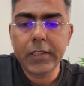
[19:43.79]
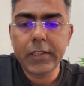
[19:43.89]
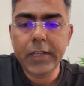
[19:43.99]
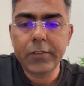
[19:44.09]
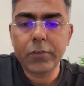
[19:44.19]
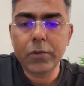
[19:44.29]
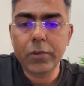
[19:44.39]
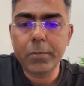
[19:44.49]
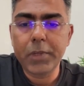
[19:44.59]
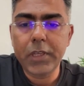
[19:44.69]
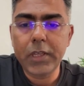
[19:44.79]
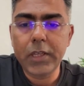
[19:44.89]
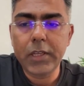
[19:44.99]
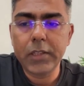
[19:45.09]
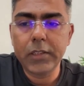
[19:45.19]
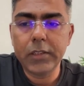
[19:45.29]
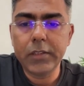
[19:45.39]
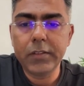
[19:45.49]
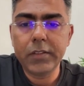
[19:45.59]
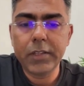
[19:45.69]
That's going to be
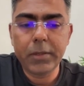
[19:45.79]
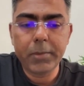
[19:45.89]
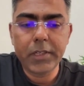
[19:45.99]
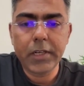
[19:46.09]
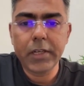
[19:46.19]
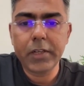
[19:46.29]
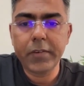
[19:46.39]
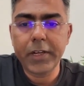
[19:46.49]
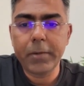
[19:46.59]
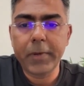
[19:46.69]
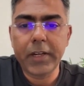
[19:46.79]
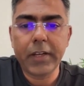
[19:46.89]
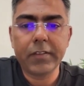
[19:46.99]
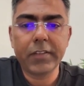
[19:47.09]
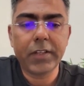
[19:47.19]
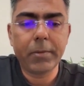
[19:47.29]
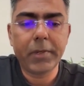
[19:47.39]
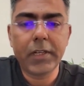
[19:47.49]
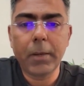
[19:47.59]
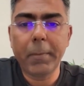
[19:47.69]
this year EBITDA divided by last year
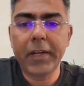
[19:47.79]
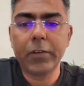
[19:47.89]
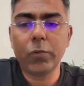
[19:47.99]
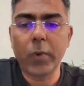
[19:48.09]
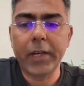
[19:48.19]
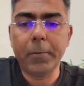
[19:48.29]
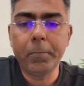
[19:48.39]
EBITDA minus 1.